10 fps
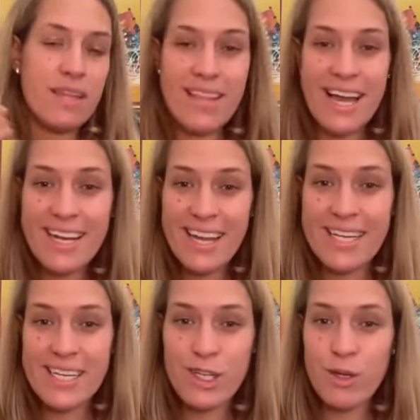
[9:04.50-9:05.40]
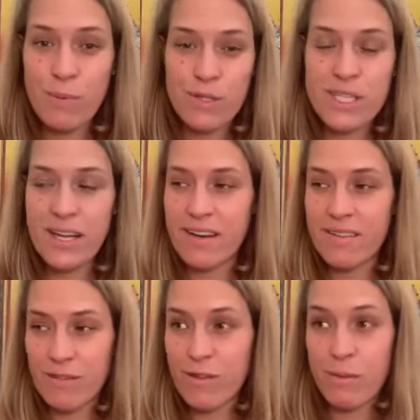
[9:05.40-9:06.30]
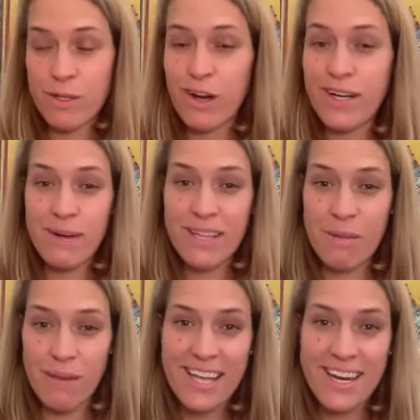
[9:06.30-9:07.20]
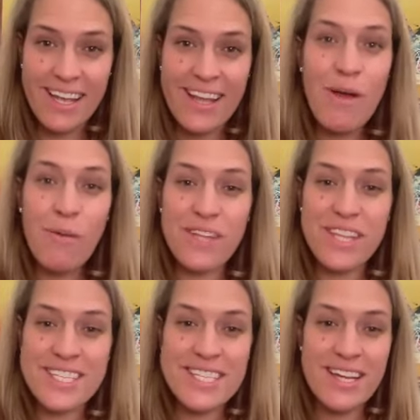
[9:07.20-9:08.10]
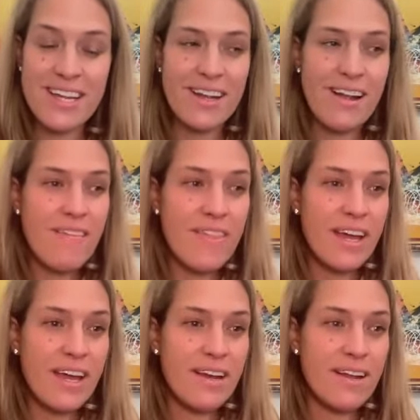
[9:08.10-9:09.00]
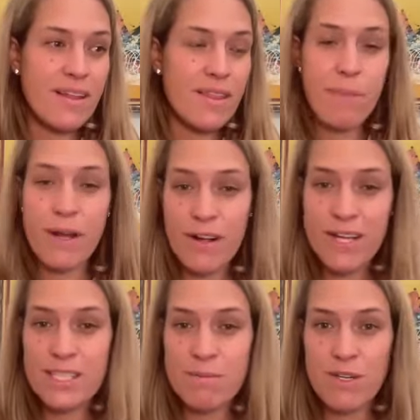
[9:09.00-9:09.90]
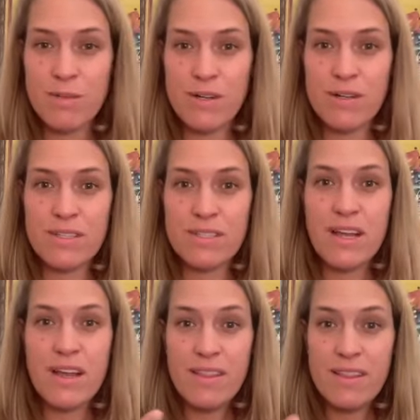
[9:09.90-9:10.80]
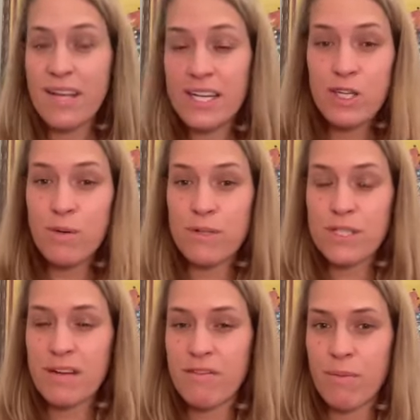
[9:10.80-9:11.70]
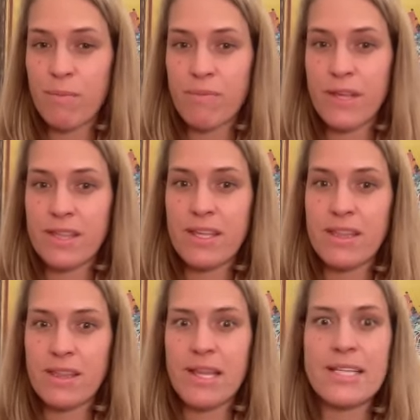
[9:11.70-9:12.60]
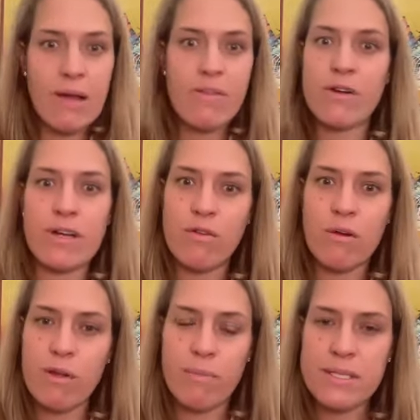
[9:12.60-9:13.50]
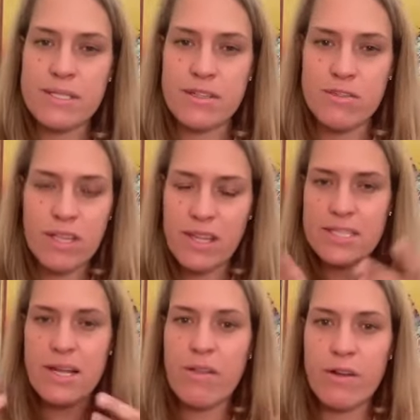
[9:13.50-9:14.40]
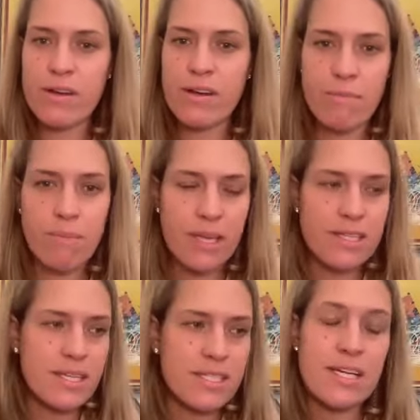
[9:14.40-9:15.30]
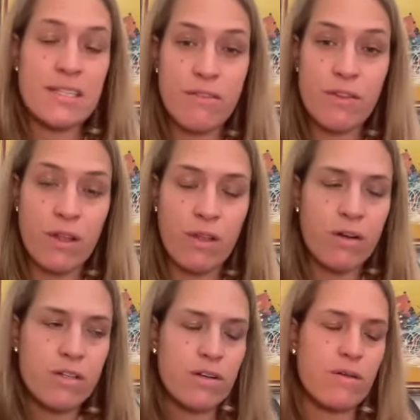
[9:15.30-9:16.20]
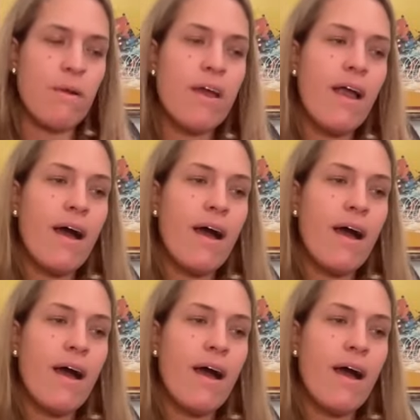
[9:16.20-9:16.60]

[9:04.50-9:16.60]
that 92% that we talked about at the beginning, where they said that the better customer experience, 92% of them think that that's how they're going to grow their business, right? That's how they're going to be successful in the long term.